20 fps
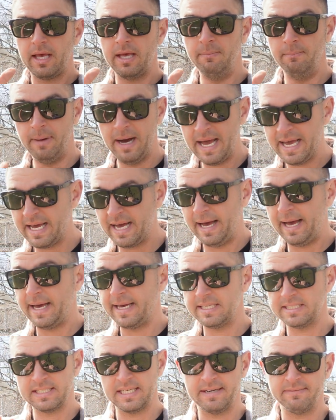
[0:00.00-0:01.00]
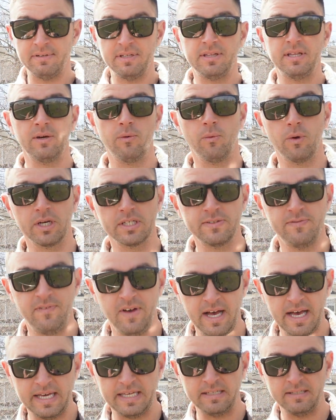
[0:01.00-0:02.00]
In my eyes, everything works
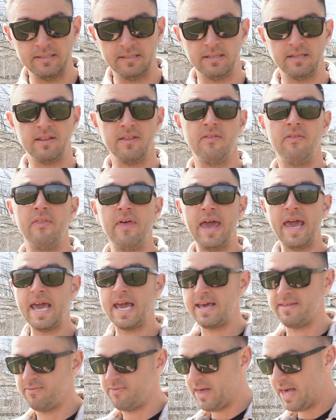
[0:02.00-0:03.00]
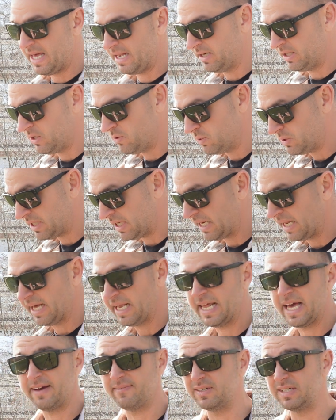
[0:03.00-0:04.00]
fine. They then use it
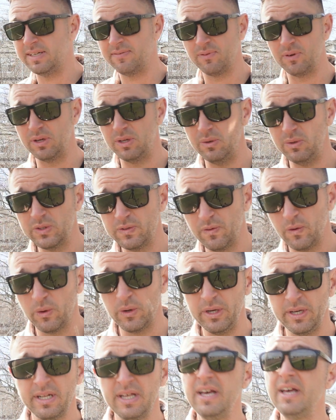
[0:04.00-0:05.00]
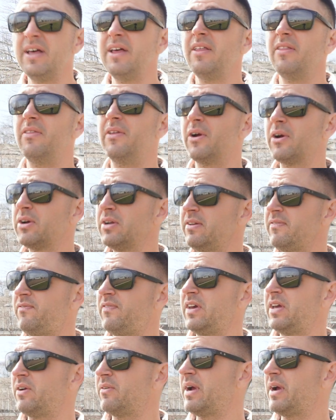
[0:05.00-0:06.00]
and have a different use for it. They're gonna
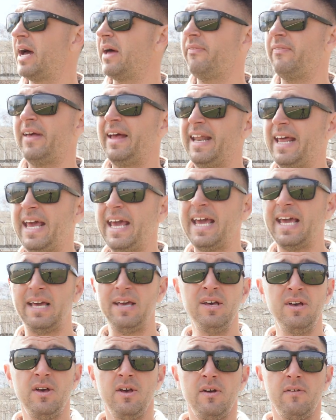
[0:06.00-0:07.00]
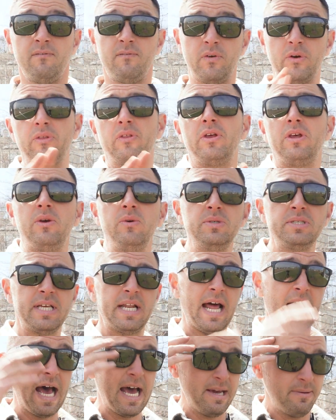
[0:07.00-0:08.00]
figure out that, hey, for the use
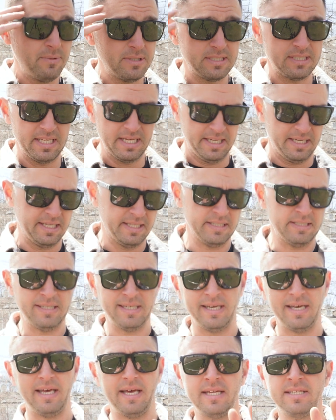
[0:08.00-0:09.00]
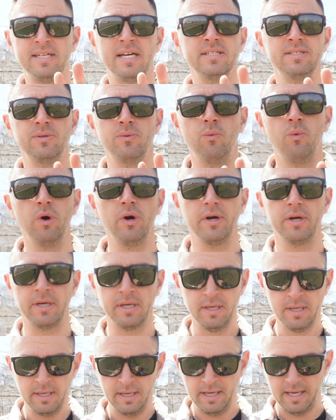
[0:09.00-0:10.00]
that I was thinking, it doesn't work.